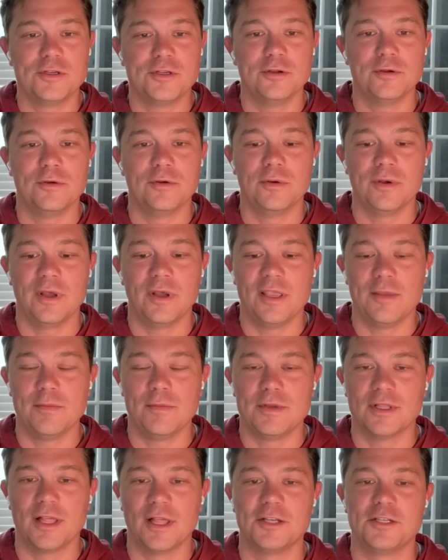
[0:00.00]
to a
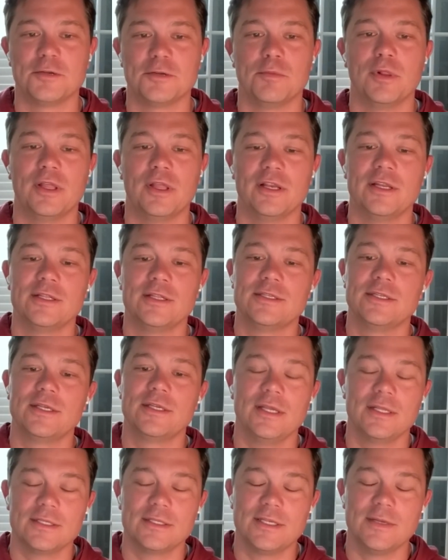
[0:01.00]
hematologic malignancy.
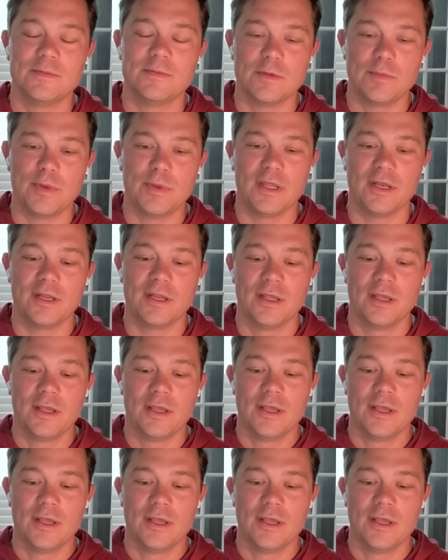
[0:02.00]
It seems a bit